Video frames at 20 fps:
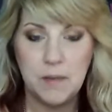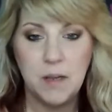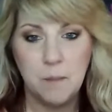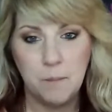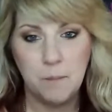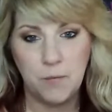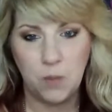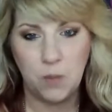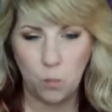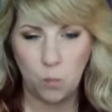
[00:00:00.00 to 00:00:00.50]
but
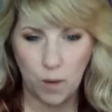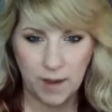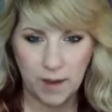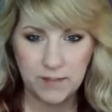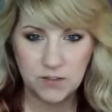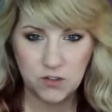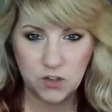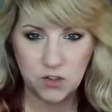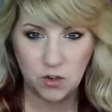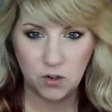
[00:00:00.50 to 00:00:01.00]
the when
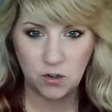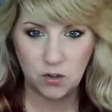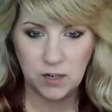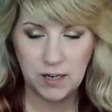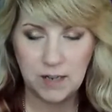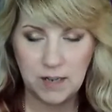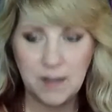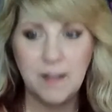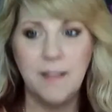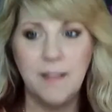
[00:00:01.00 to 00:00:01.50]

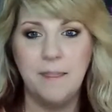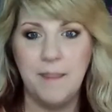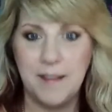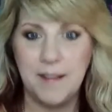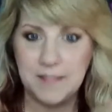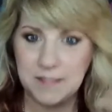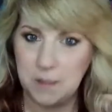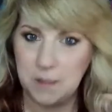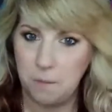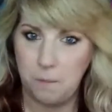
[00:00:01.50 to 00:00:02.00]
story,
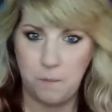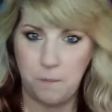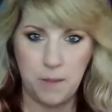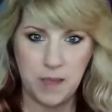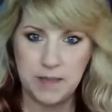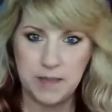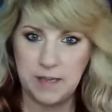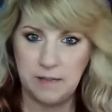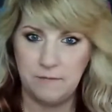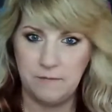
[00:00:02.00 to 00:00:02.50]
that's the
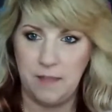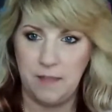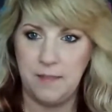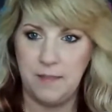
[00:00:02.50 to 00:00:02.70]
big event.